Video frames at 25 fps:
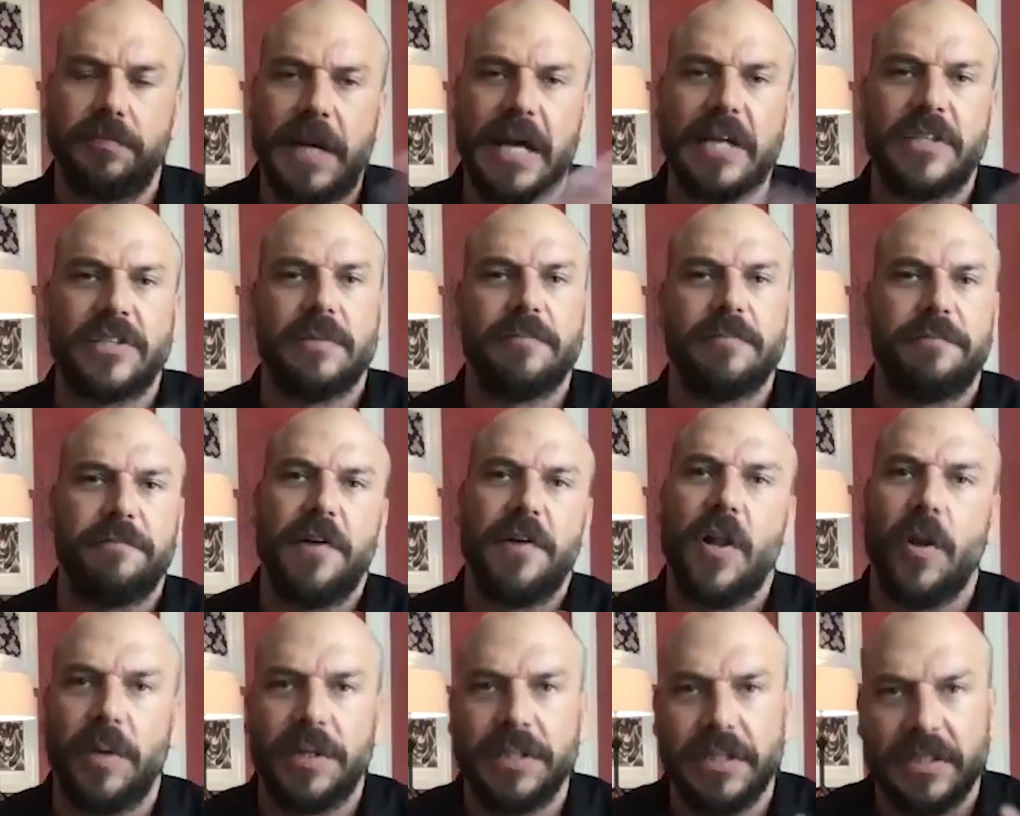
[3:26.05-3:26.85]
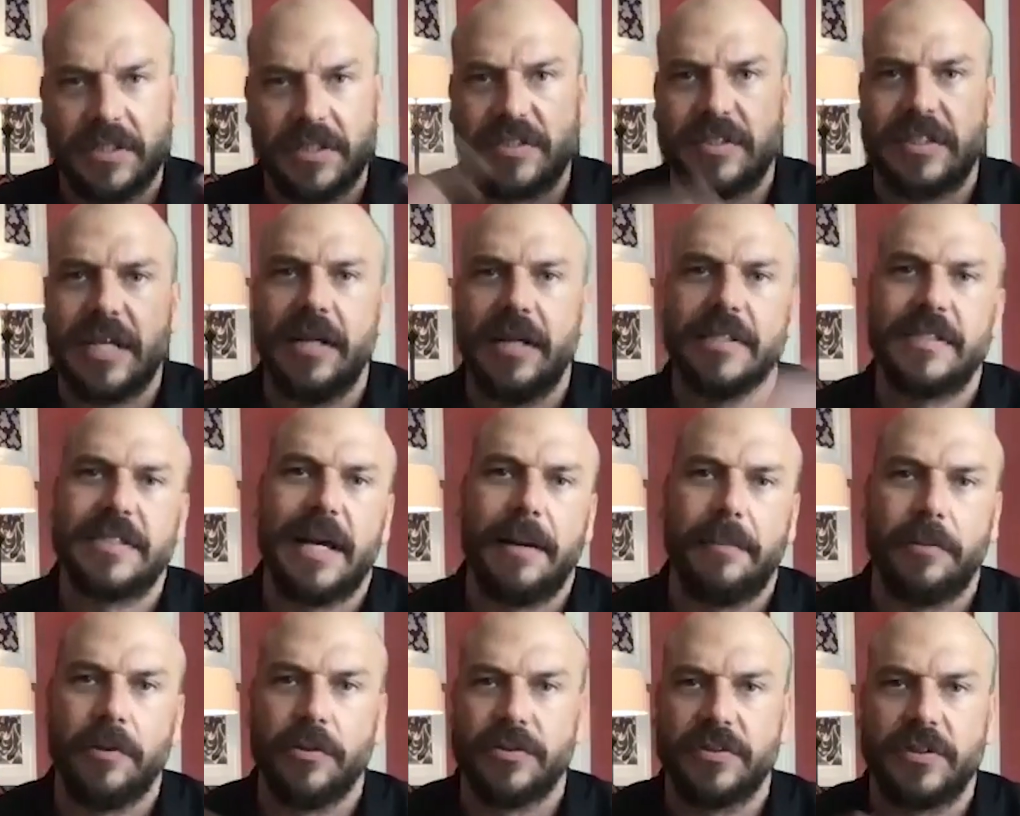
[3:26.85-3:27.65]
as I'm following the stunt
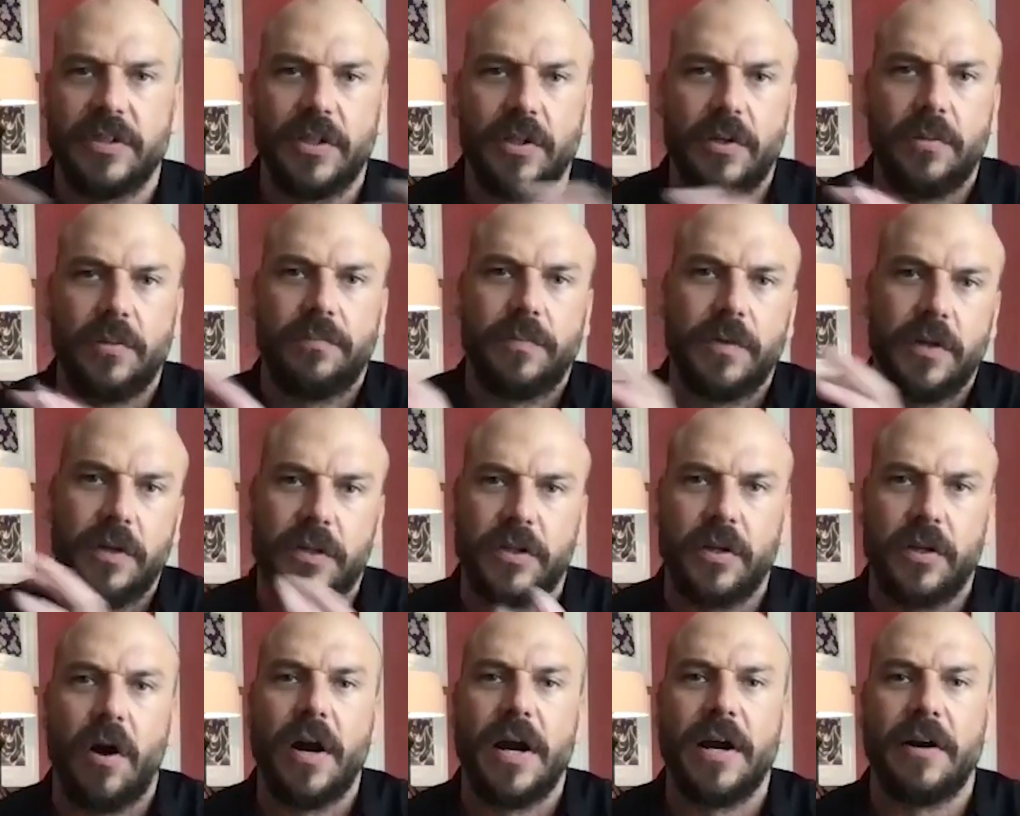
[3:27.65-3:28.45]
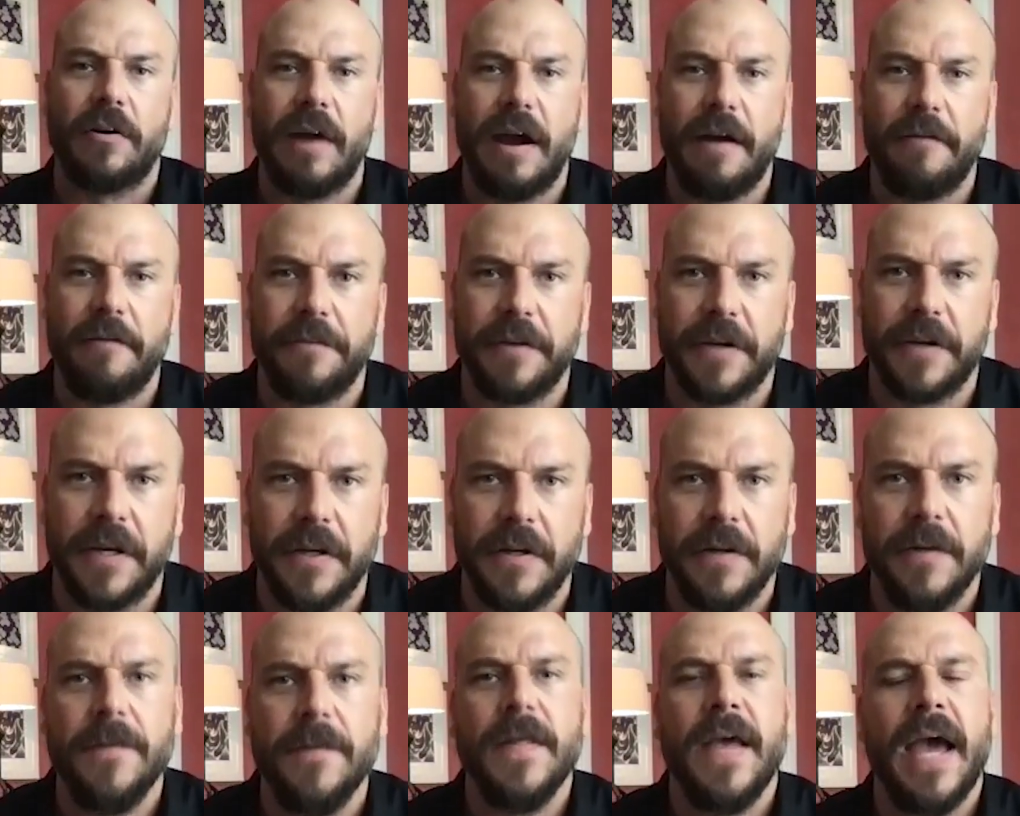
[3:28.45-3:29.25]
doubles that are choreographing it.